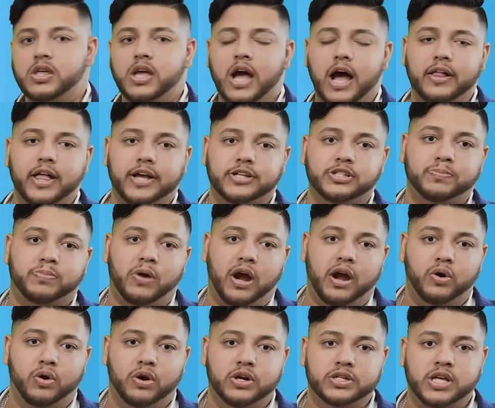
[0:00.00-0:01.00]
I like to
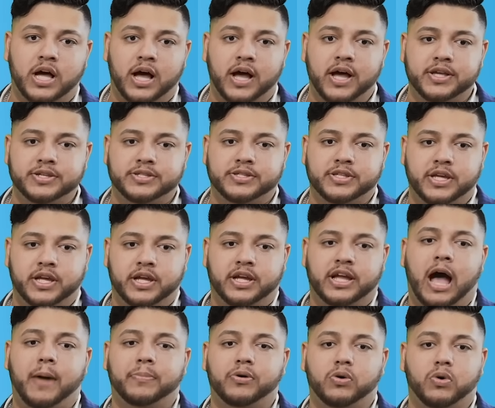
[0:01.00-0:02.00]
prioritize the
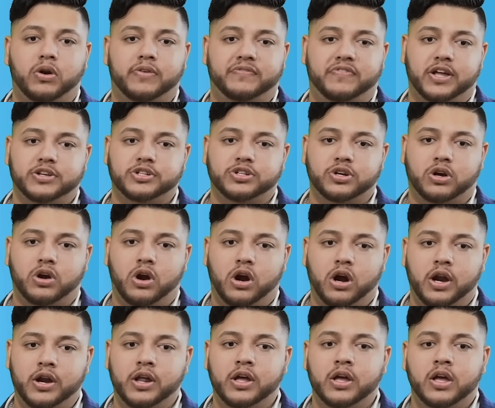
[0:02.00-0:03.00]
Capital One Venture
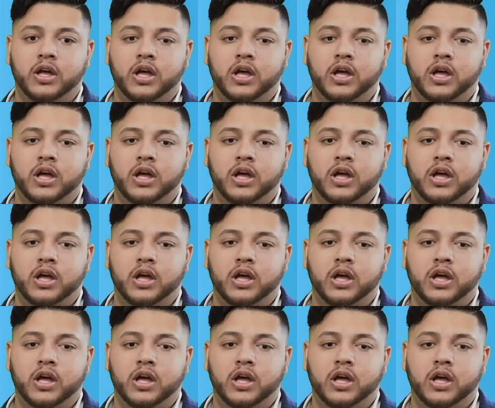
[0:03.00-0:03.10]
card.